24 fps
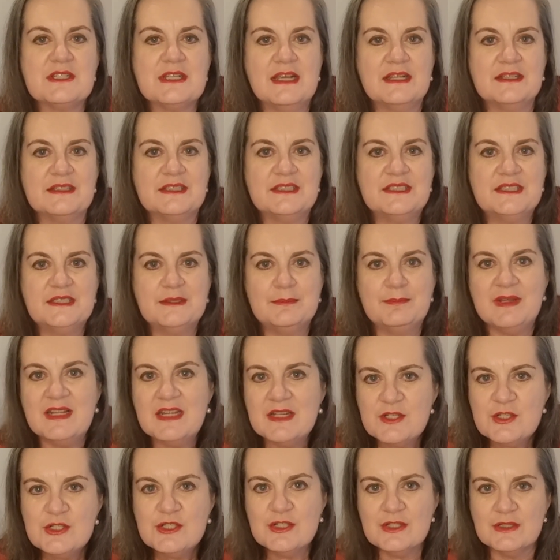and
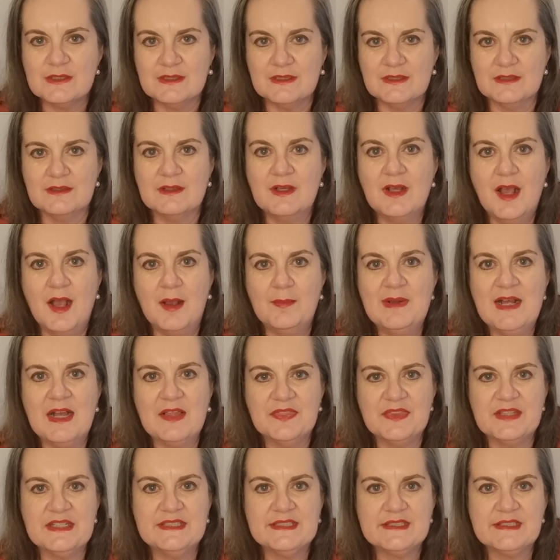special
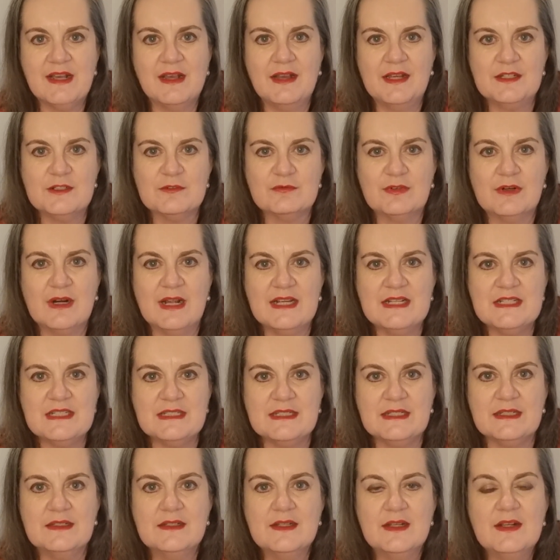about this kind of
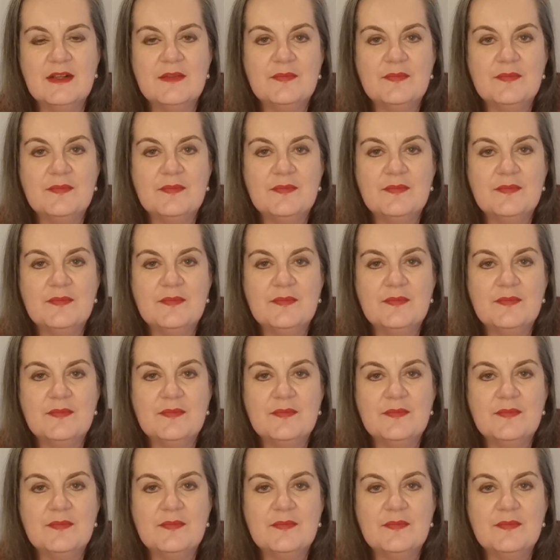writing